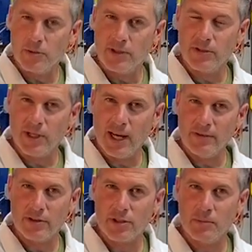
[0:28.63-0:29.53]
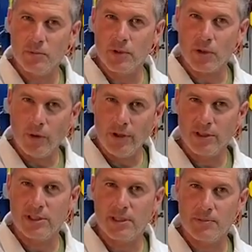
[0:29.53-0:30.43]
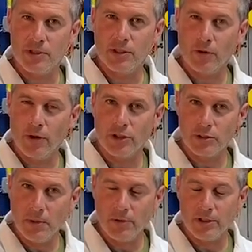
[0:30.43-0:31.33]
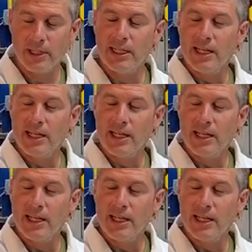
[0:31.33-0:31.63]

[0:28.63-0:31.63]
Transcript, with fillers: if you're having trouble with oil consumption or oil smoke,